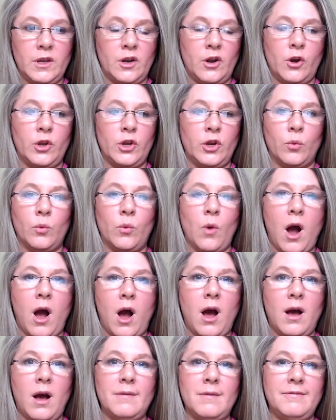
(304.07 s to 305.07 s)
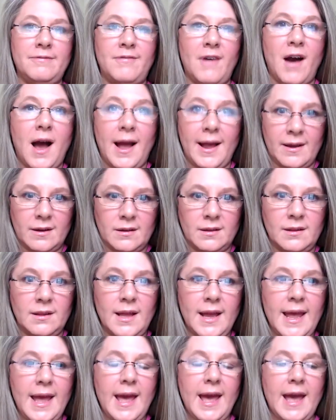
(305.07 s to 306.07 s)
know, your raw file
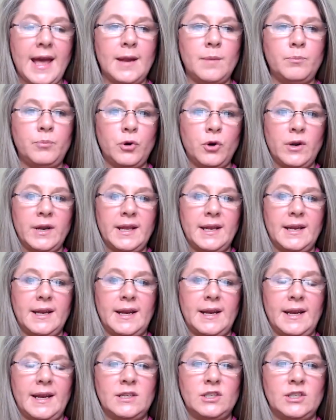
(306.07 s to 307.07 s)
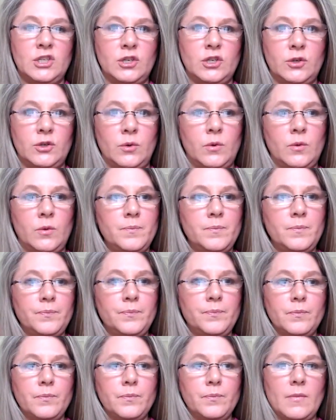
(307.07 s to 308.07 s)
and putting it into
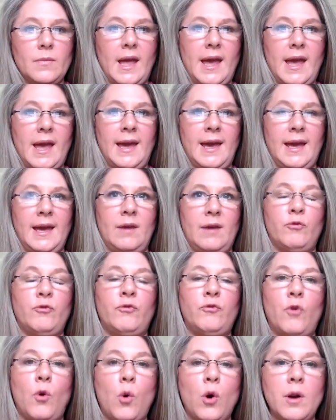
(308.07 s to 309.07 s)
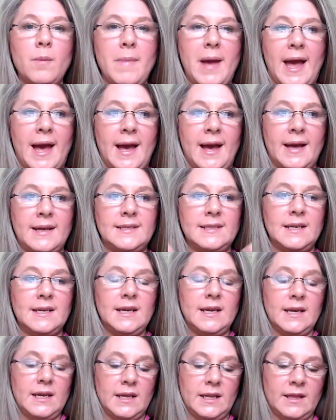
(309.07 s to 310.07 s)
a format
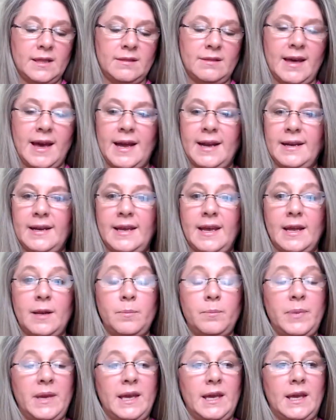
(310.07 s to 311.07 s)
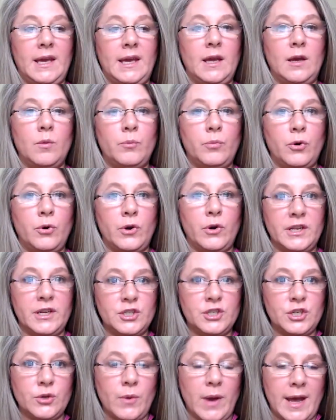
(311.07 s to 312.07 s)
that can be put
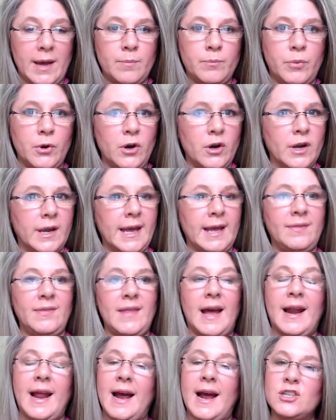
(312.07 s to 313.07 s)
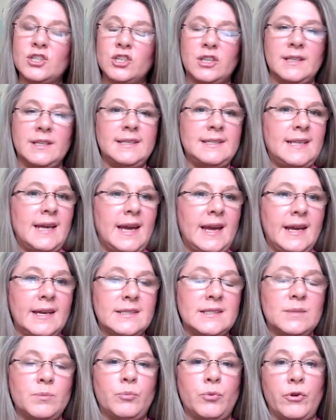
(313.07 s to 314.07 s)
into a book. And that actually
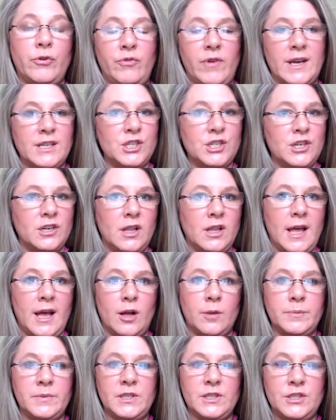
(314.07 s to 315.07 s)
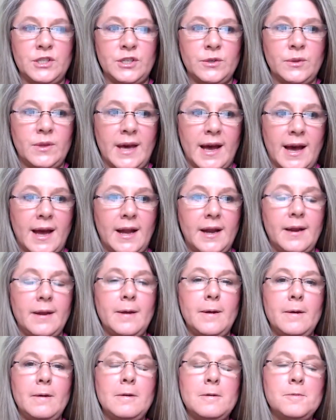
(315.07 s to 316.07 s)
takes professional help to do that.
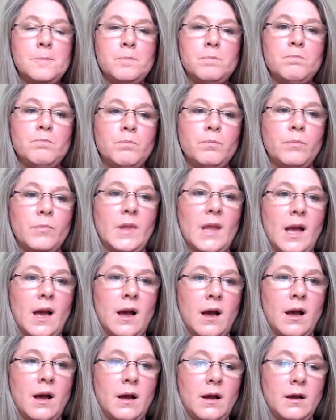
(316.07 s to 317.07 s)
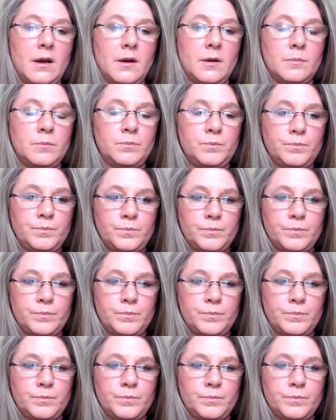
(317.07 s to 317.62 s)
Um,